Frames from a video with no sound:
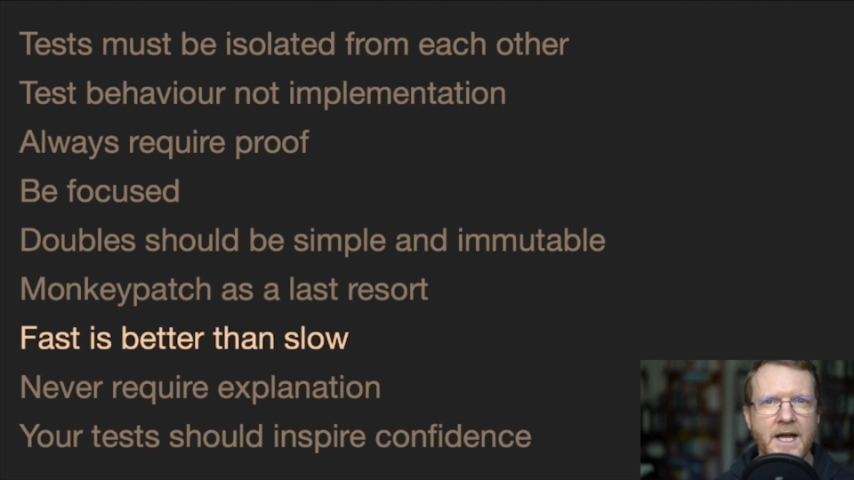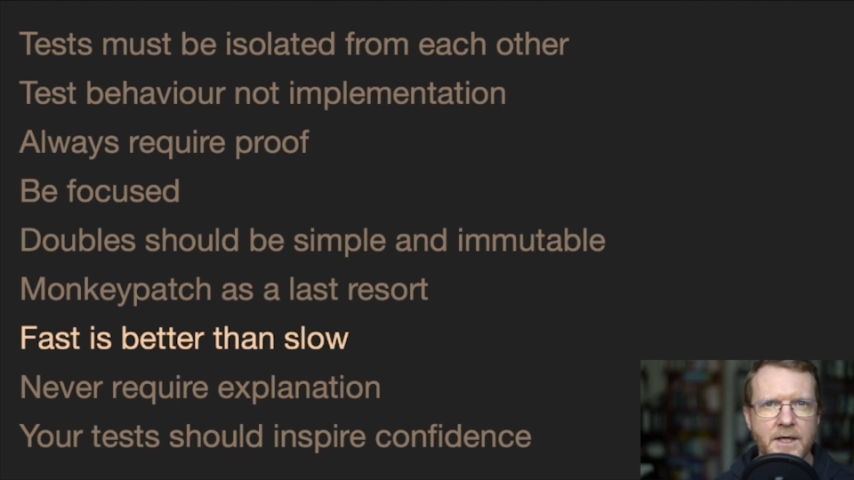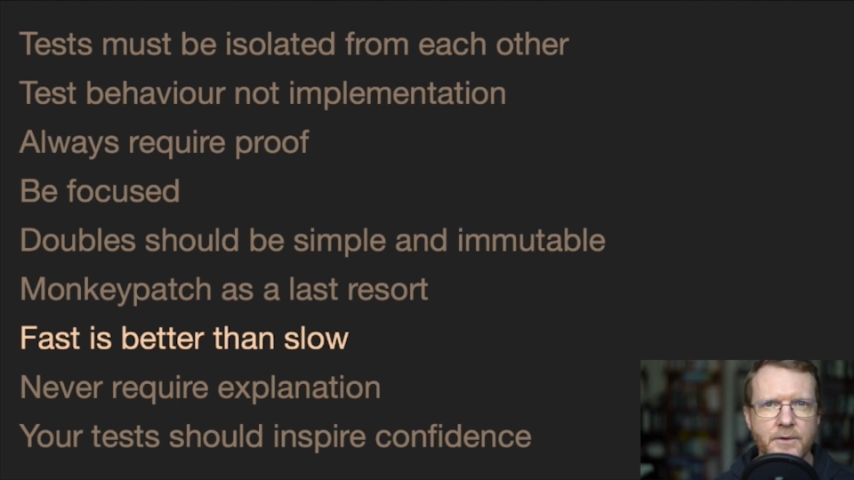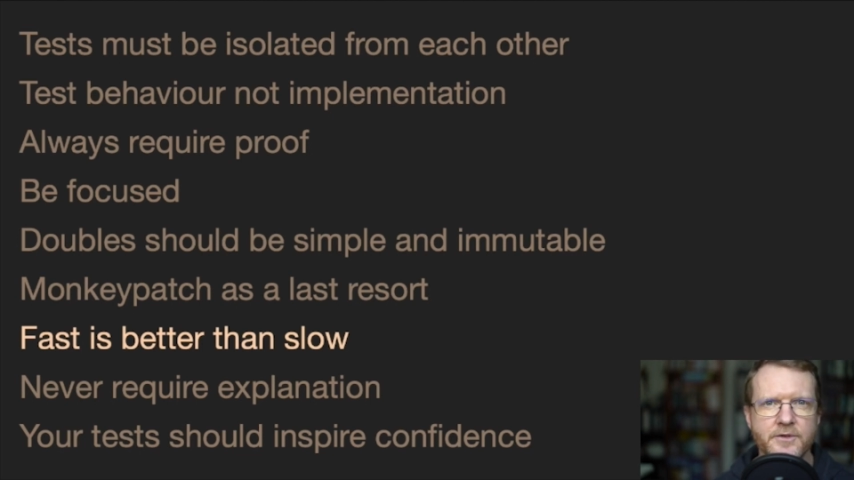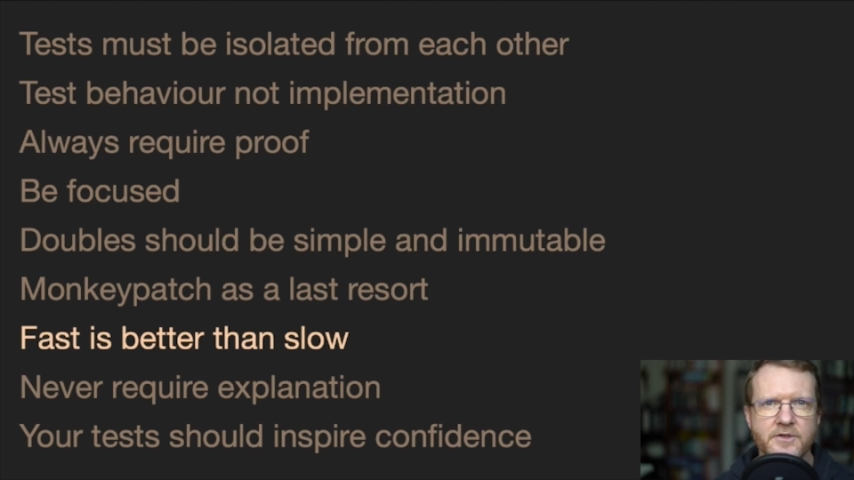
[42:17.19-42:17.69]

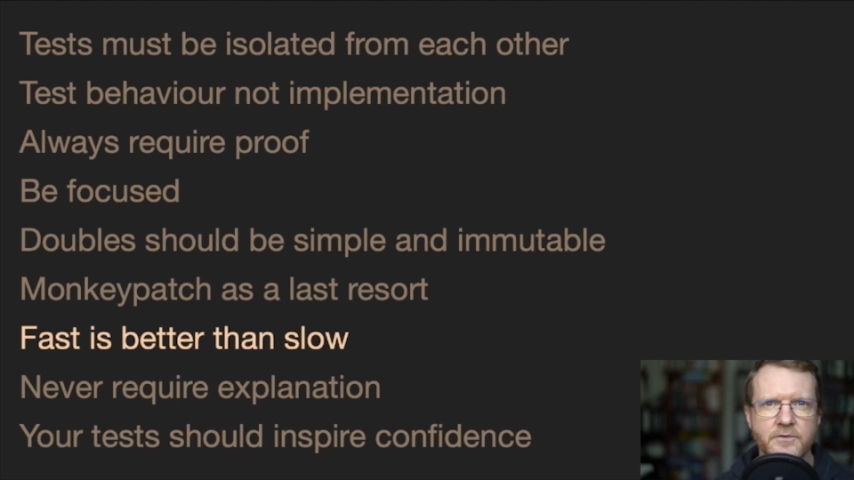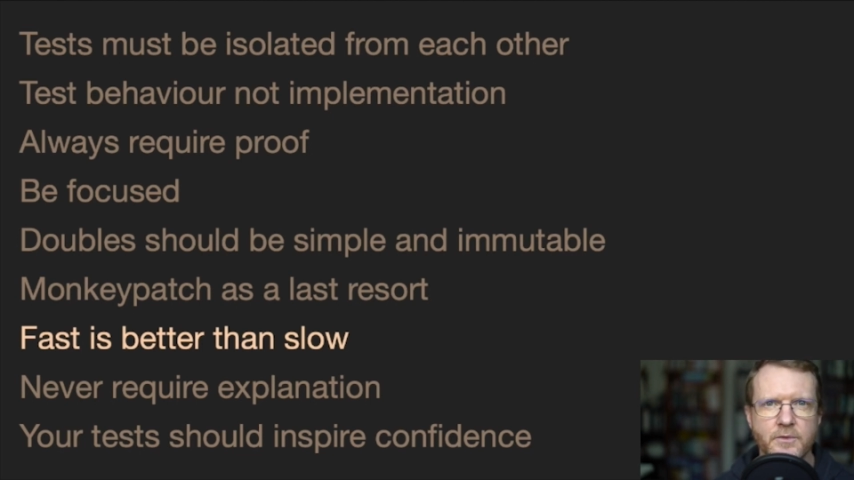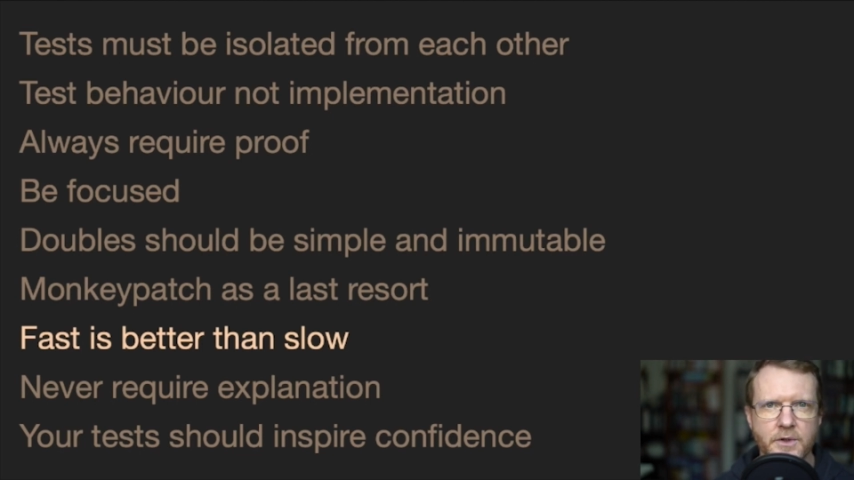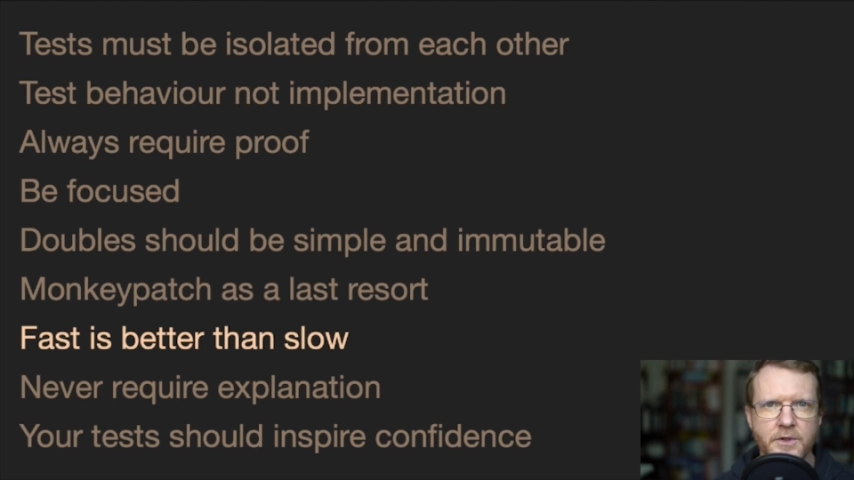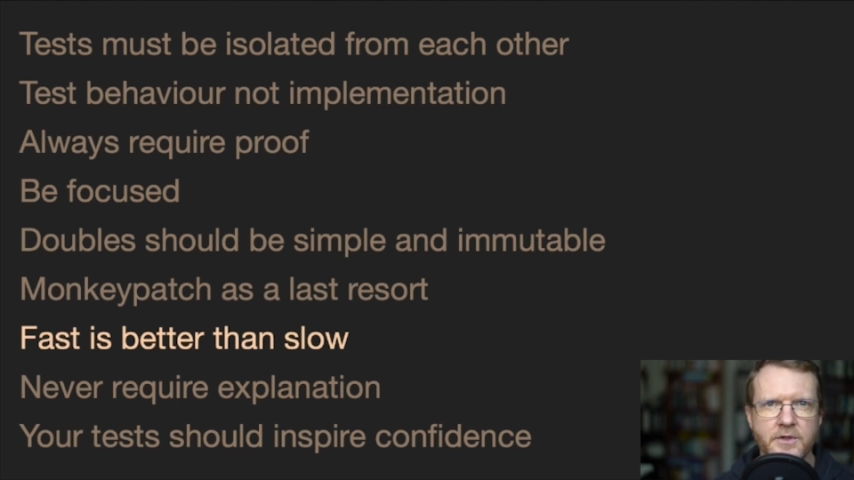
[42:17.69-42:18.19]
hours of
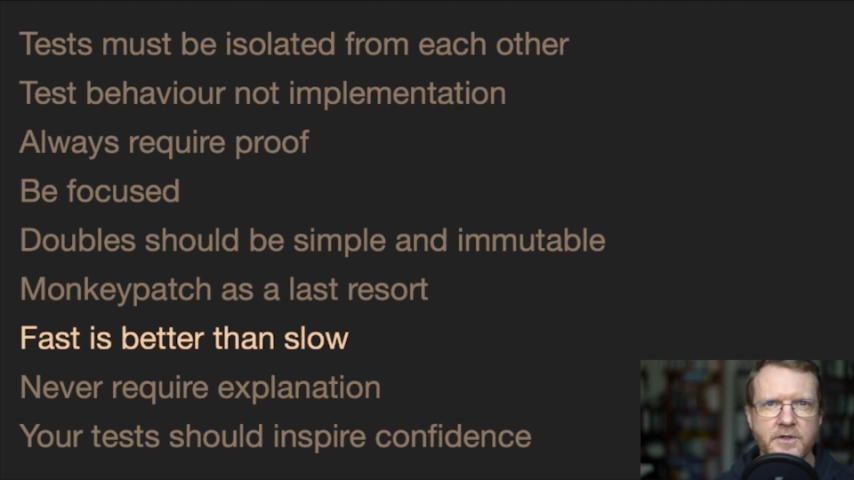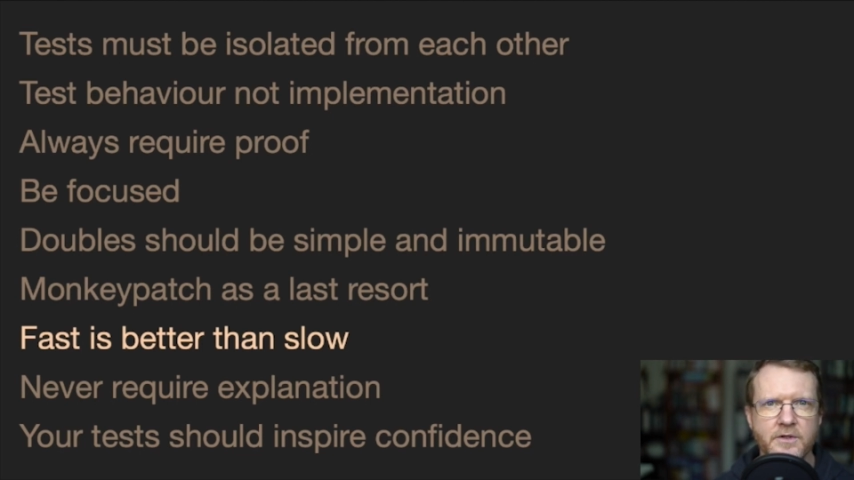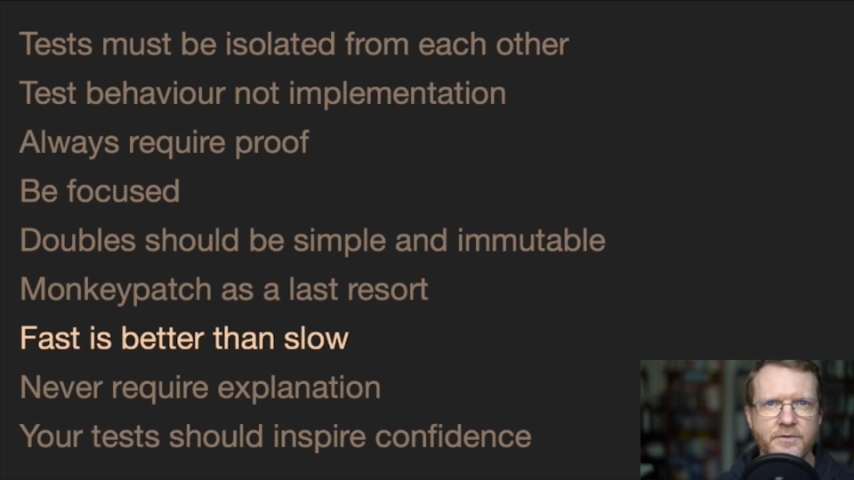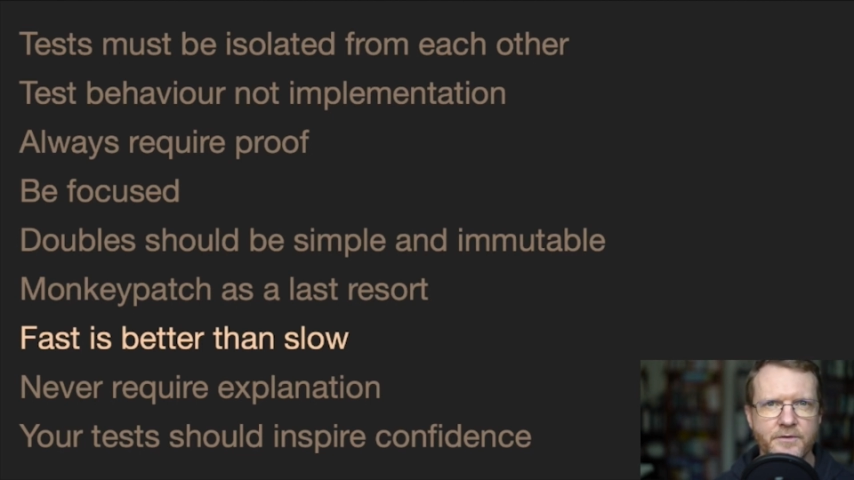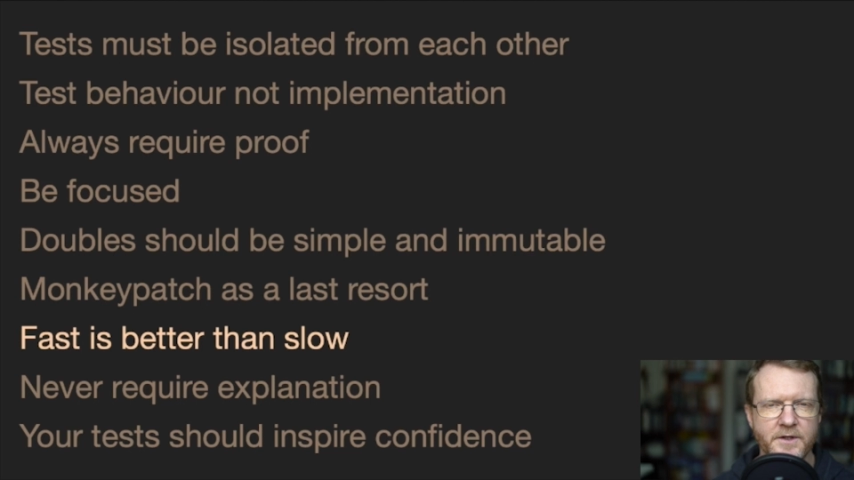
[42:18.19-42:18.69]
work
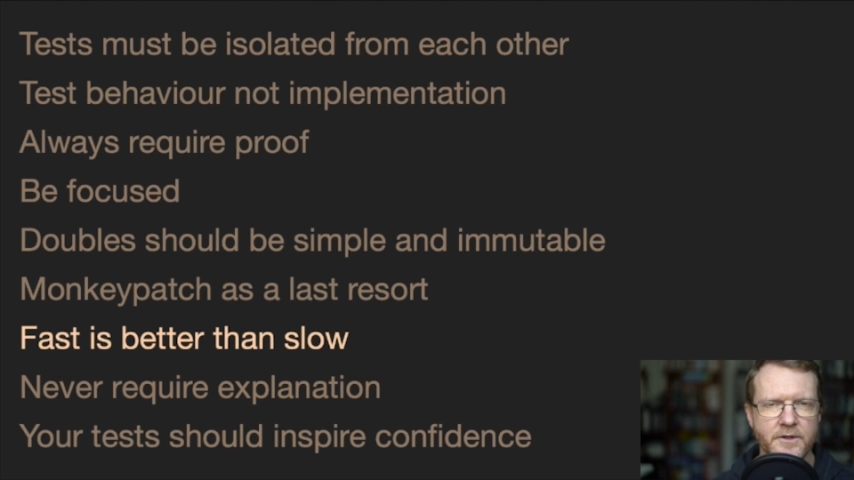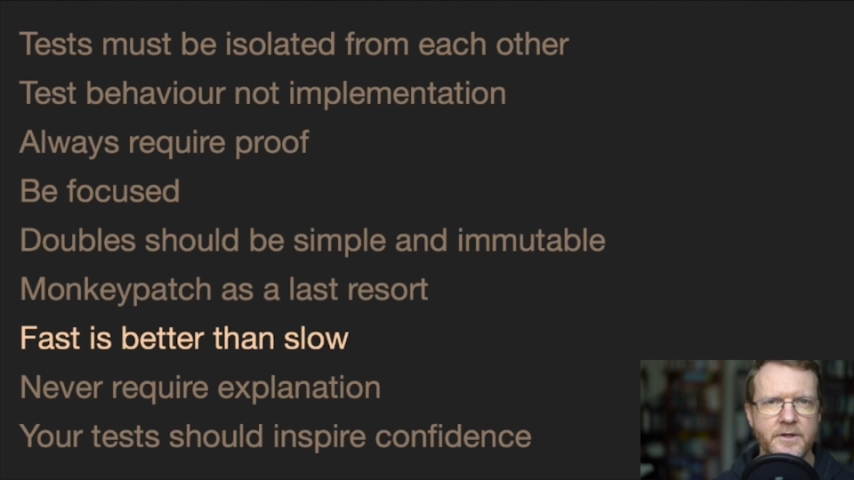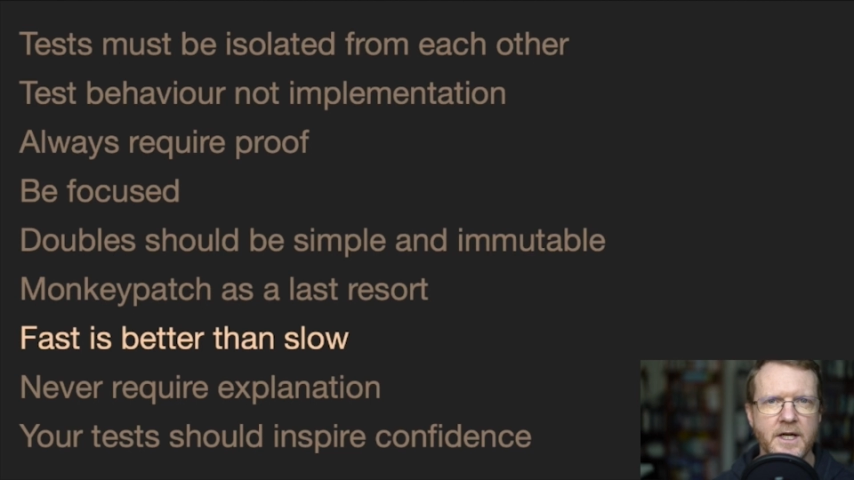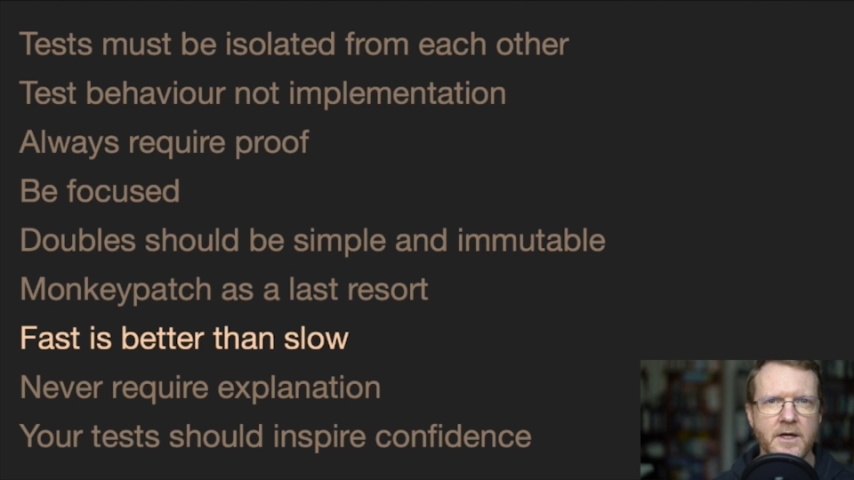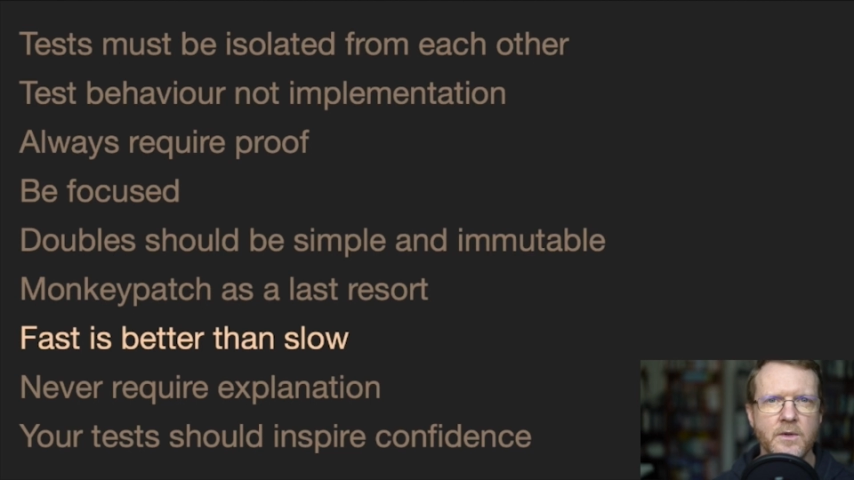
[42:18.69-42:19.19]
to figure
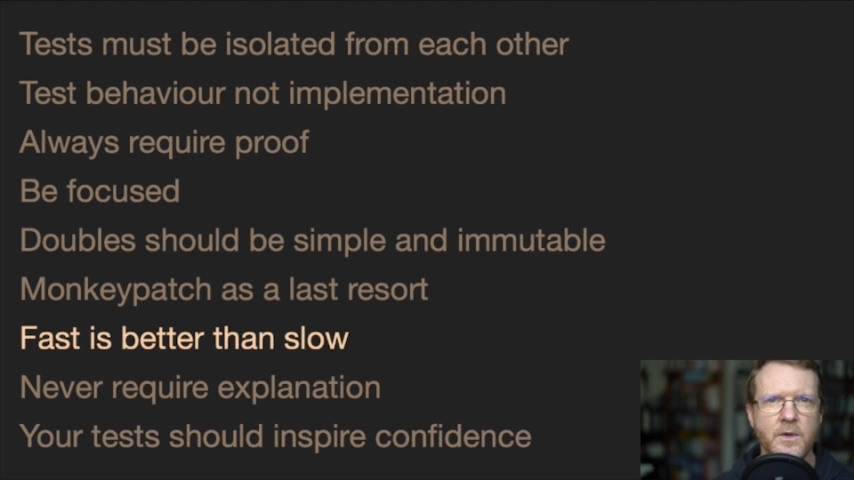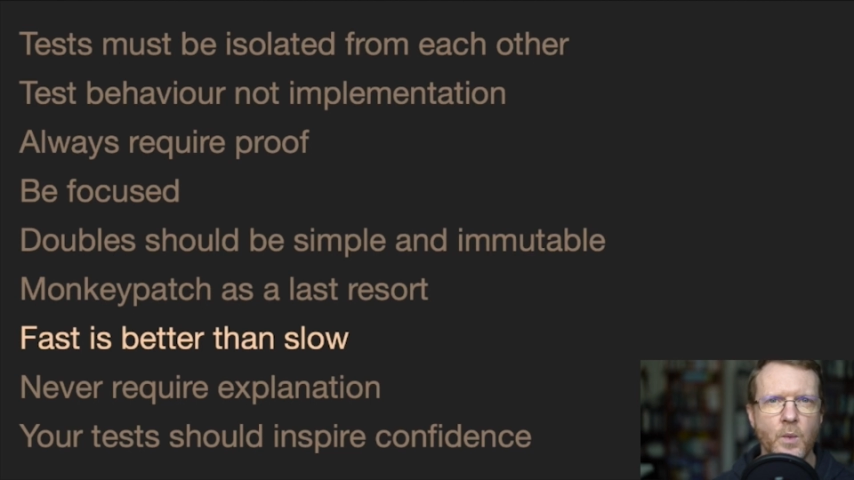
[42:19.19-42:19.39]
out